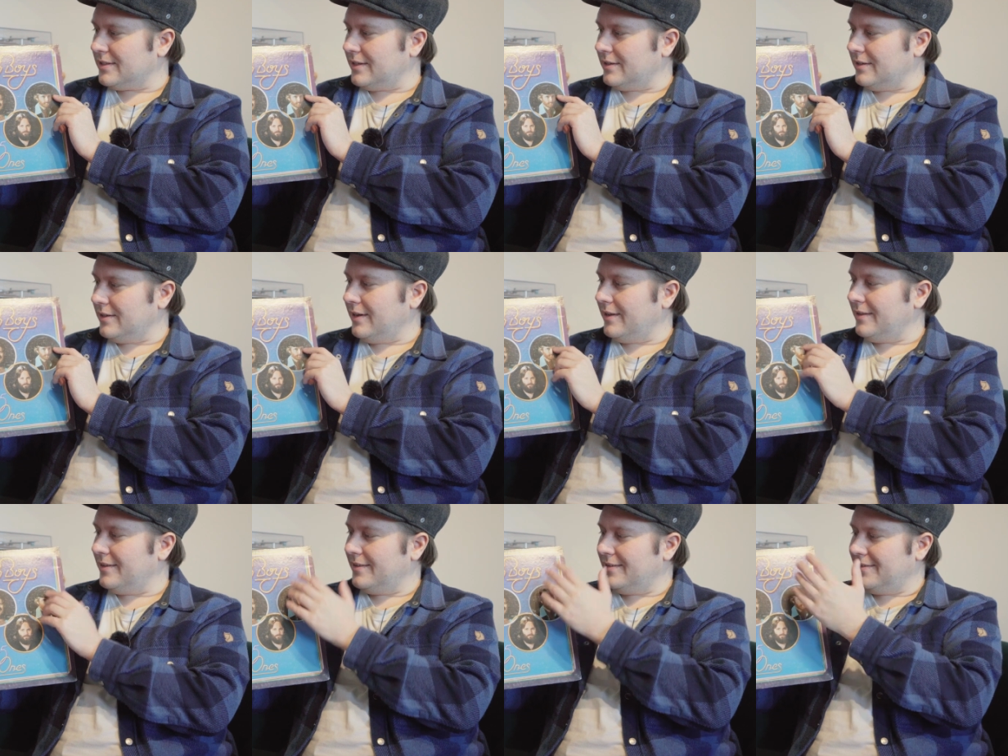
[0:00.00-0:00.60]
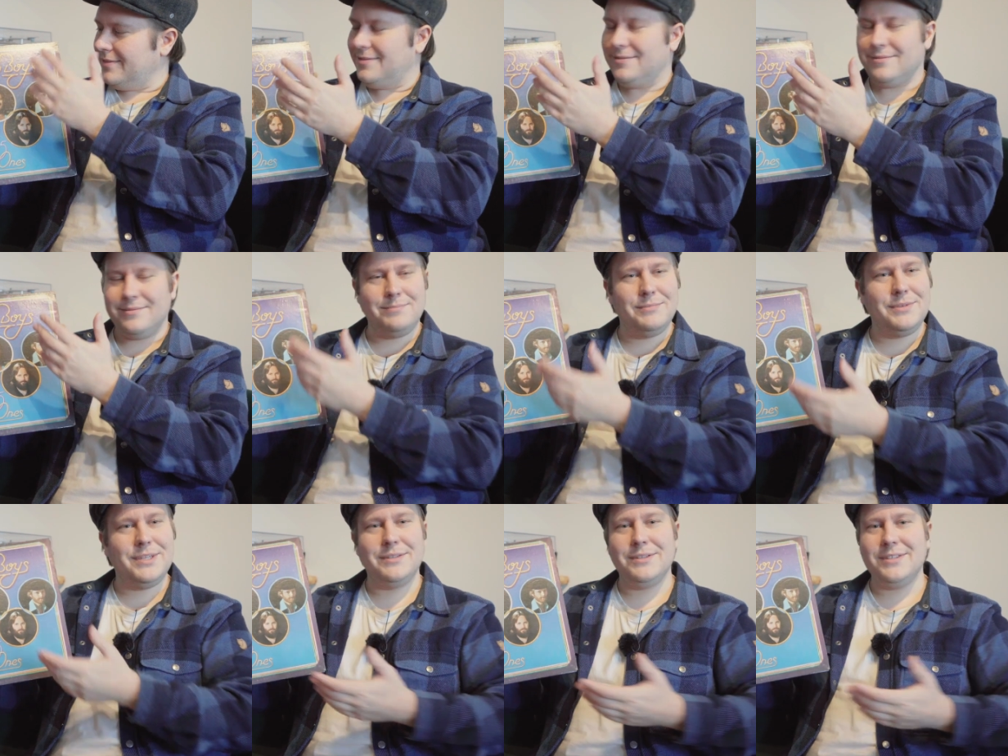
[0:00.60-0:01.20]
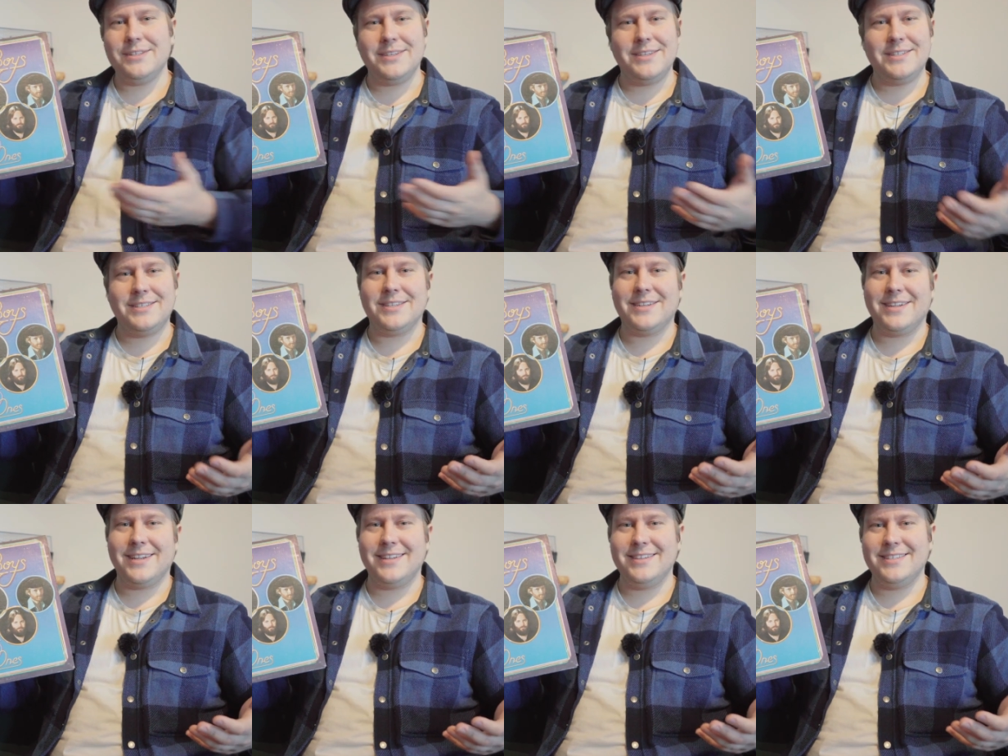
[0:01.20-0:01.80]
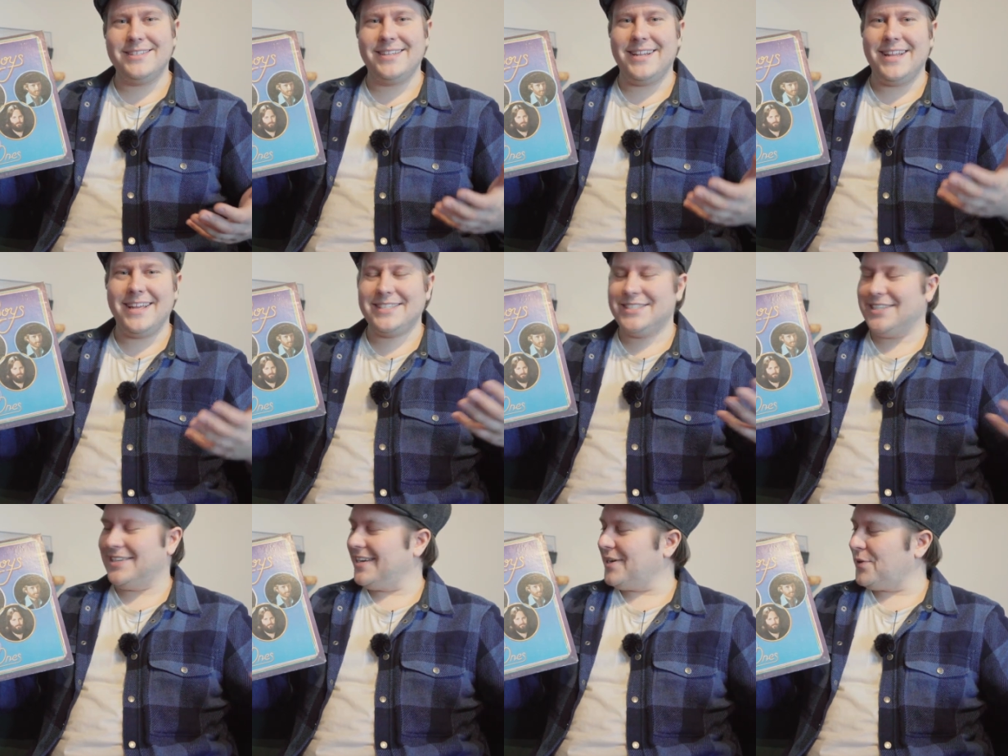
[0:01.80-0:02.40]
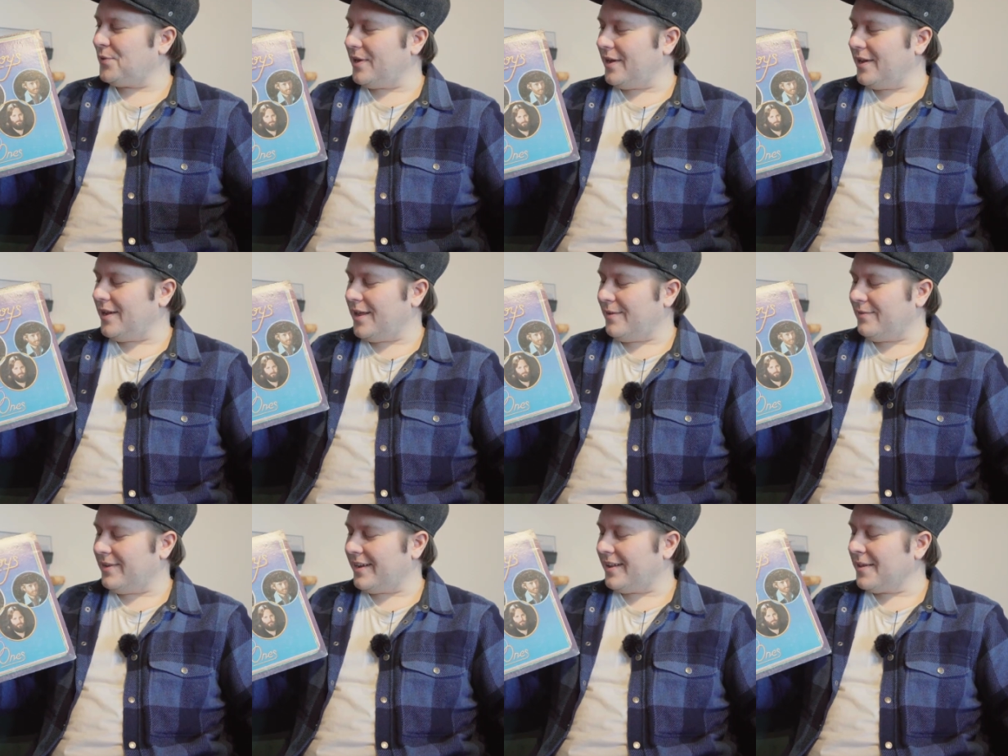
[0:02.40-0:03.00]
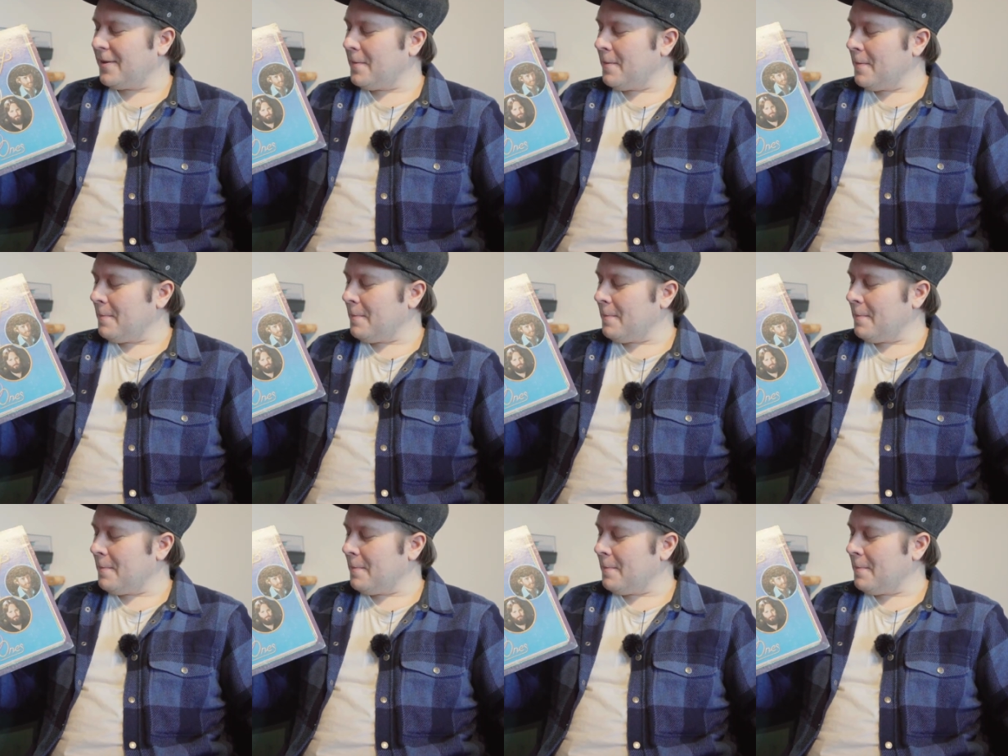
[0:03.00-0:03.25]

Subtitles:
I mean, it's a legendary. I love it,